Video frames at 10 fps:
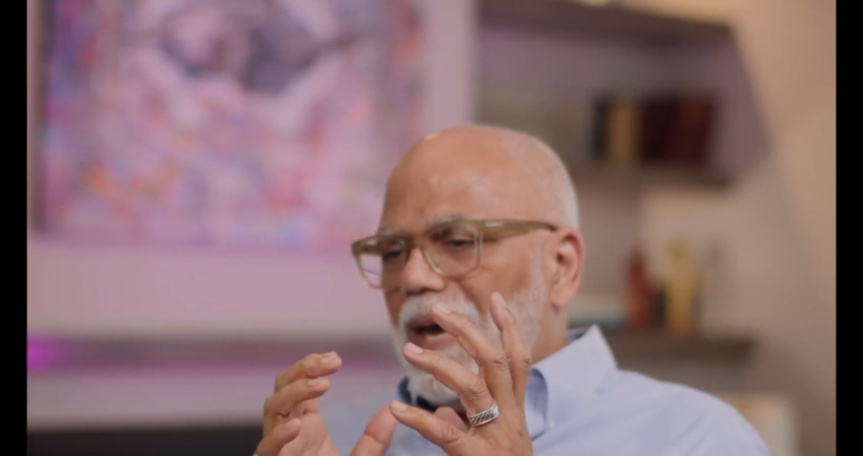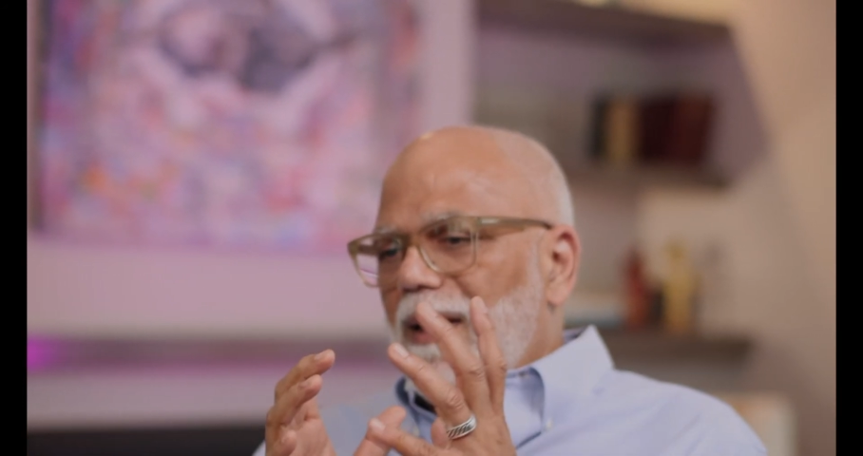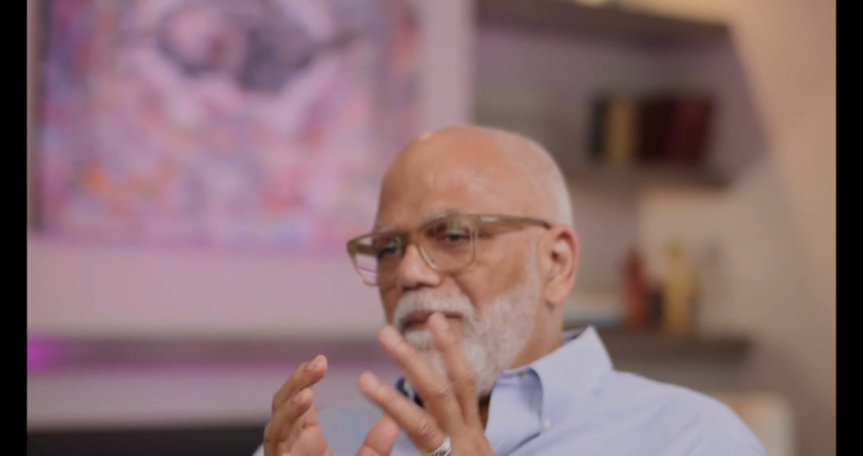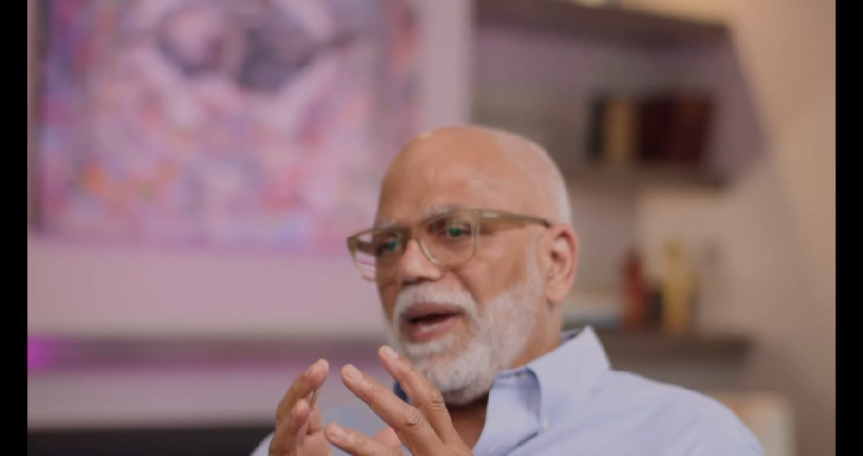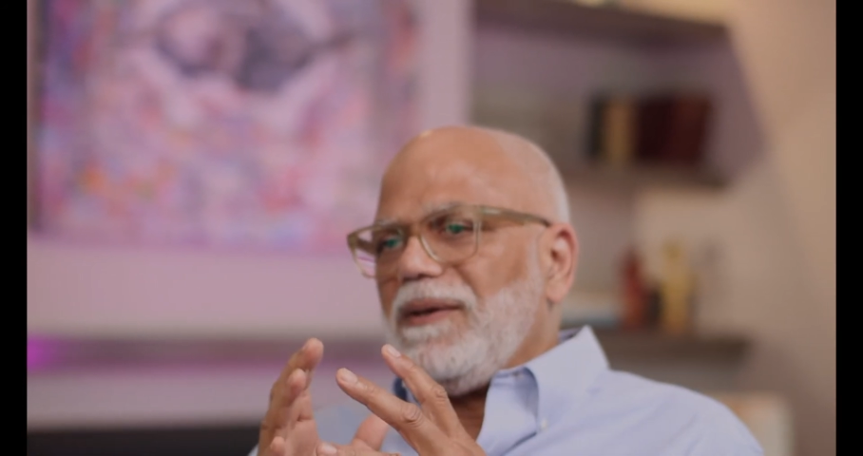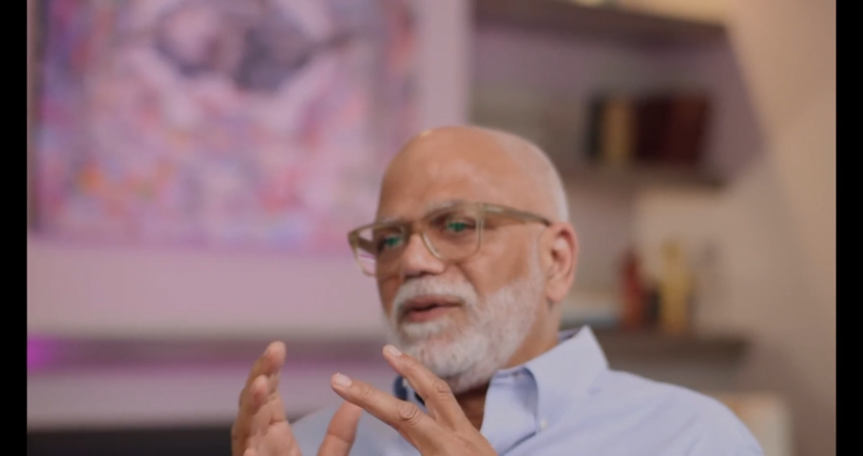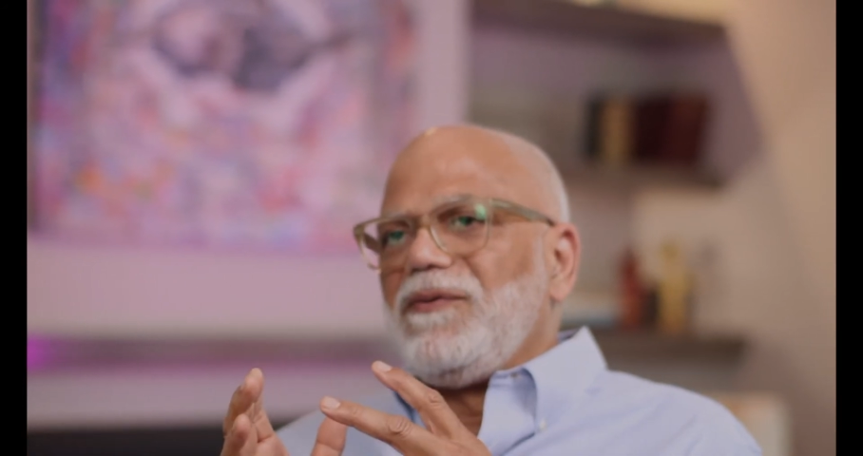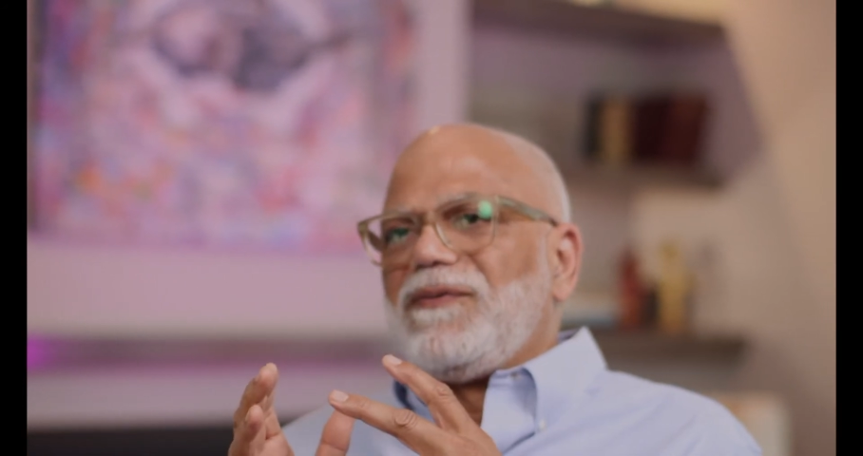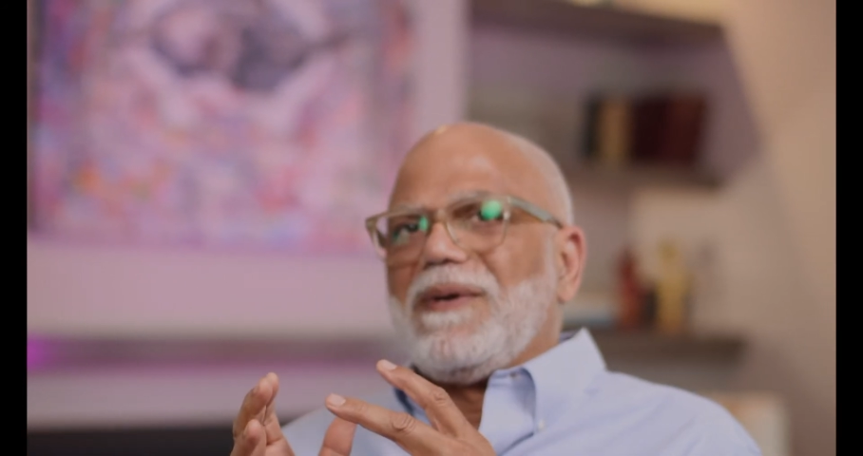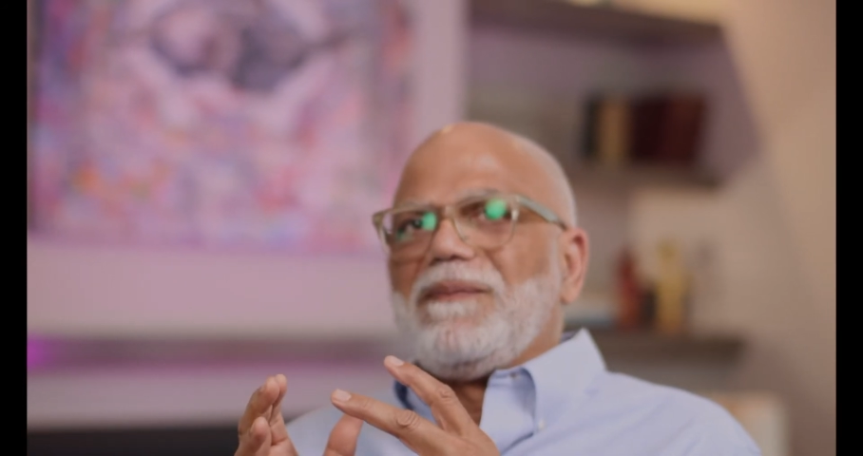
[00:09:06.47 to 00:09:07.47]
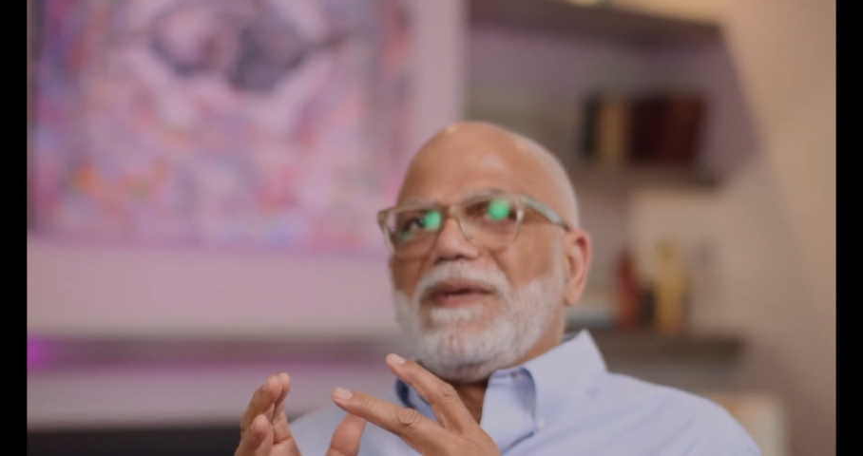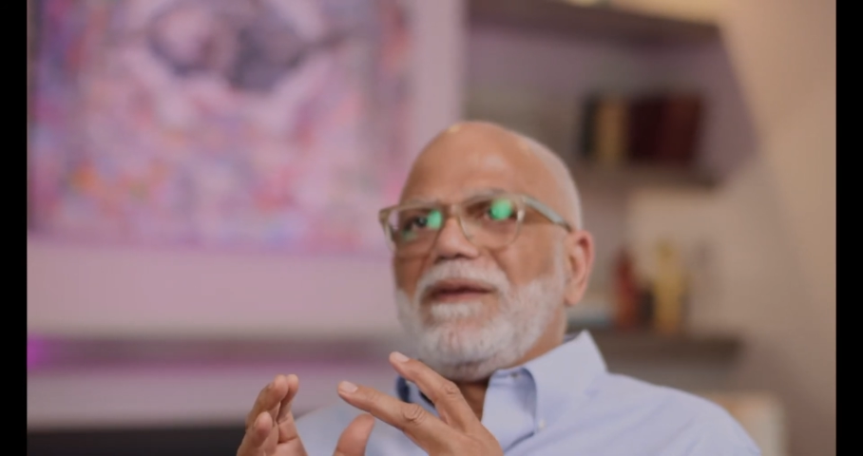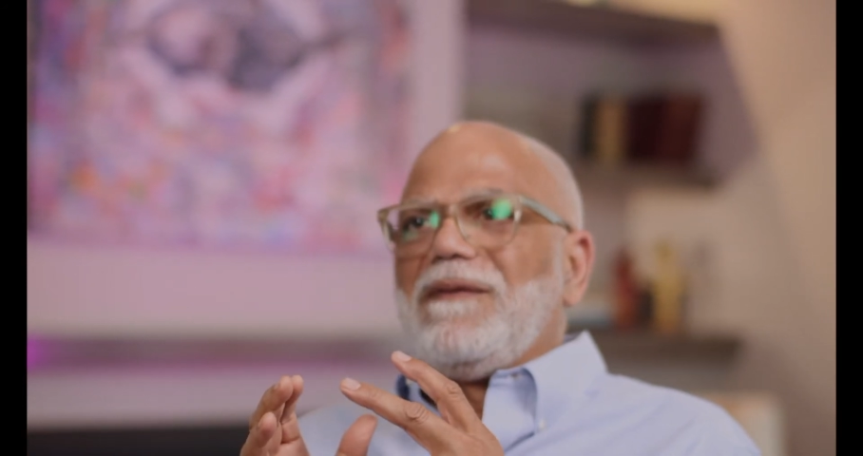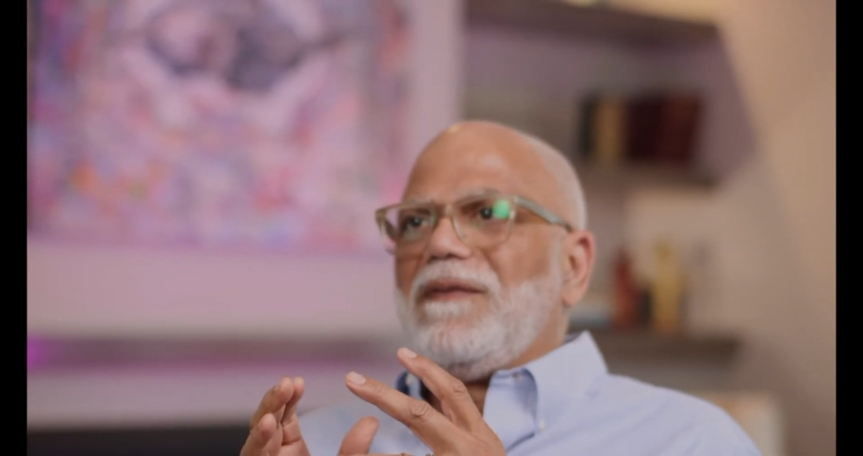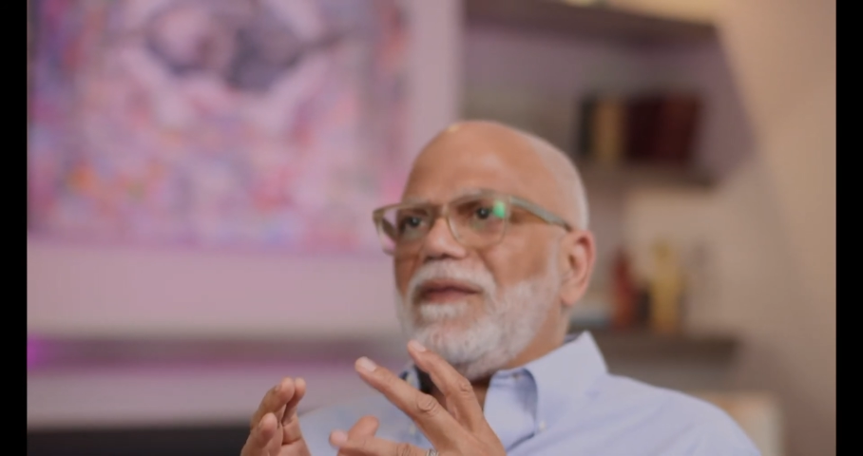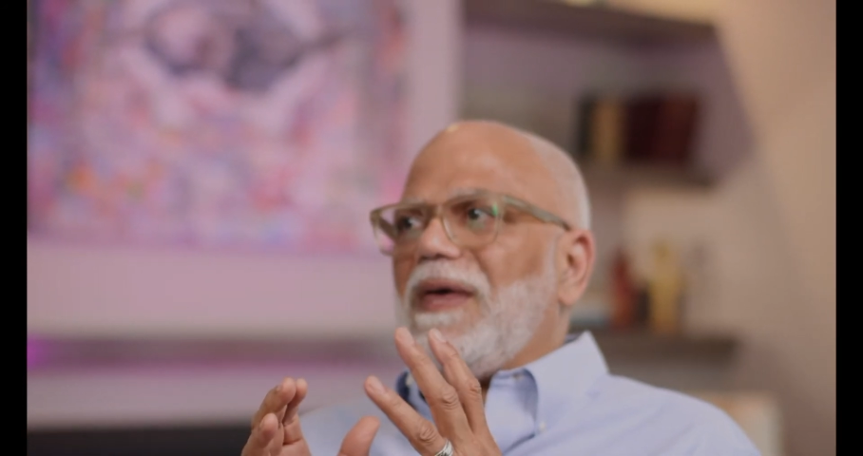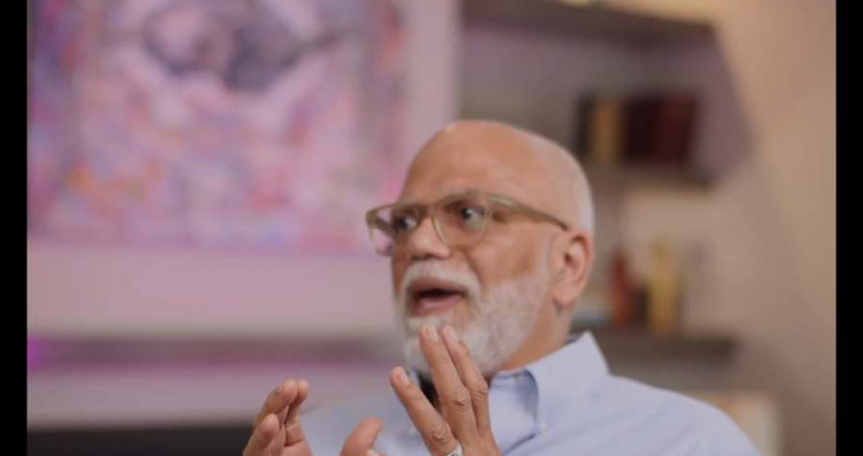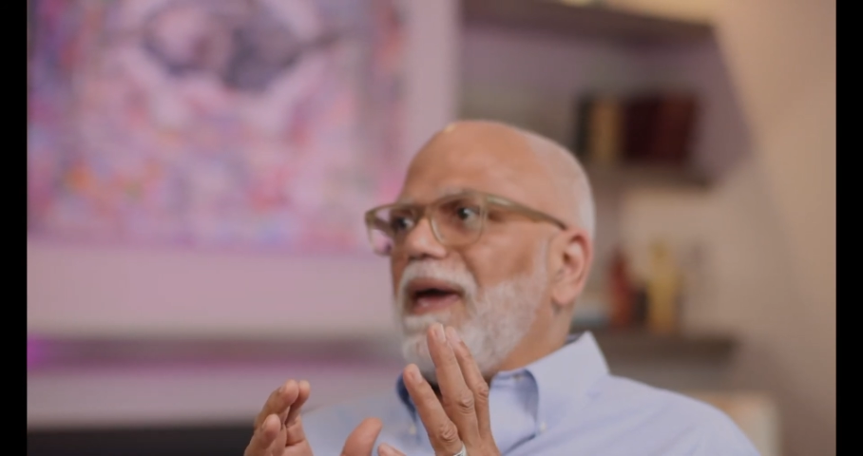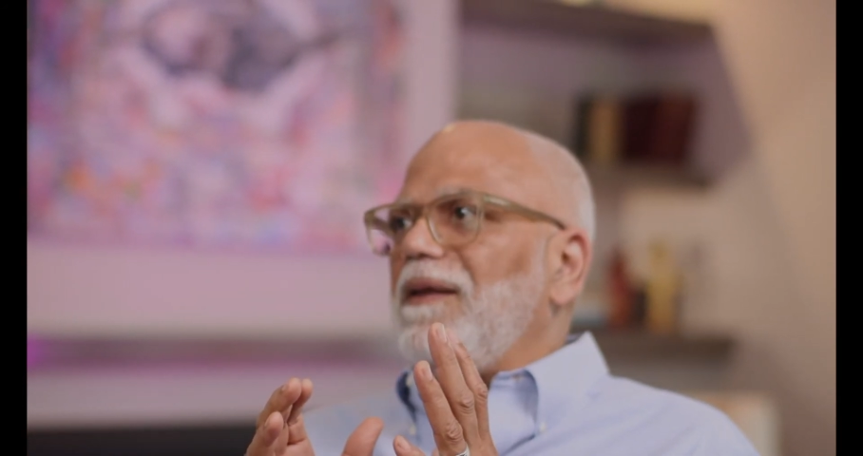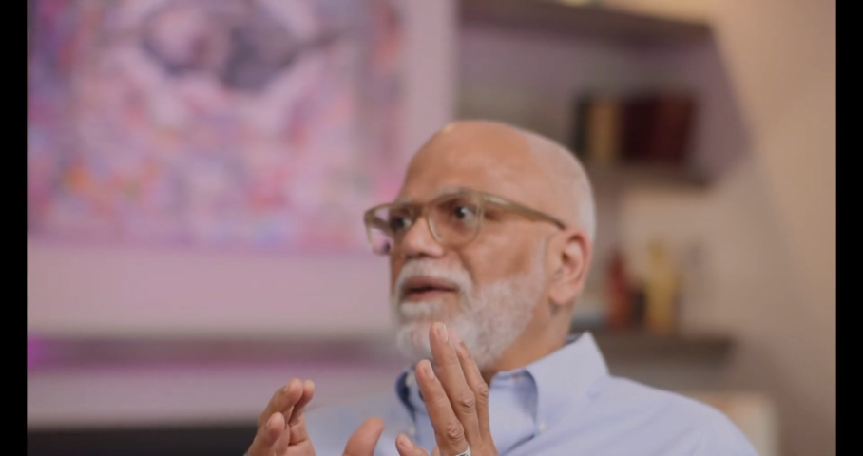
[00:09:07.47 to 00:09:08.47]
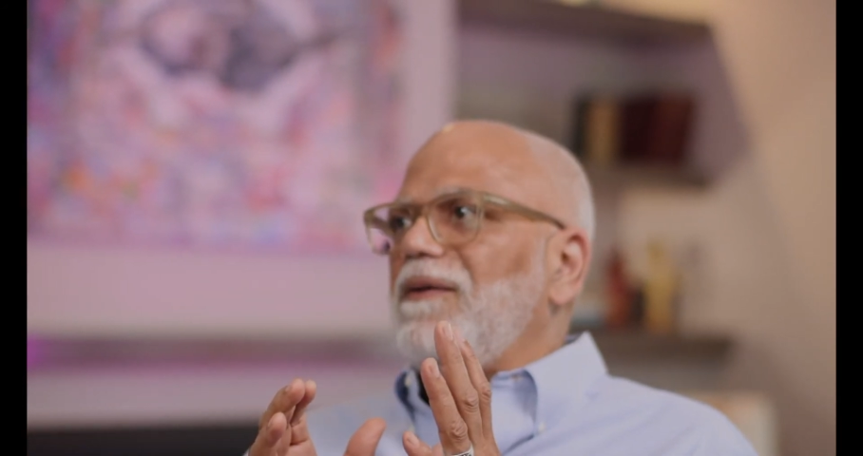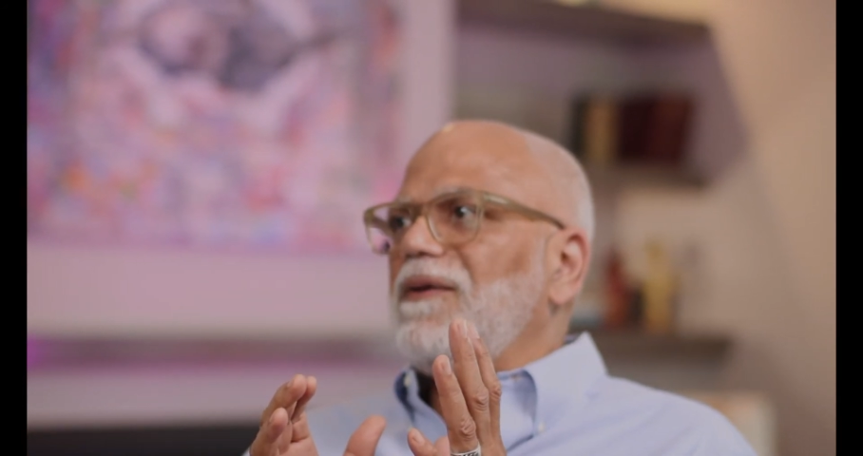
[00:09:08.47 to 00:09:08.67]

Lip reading: I might do something that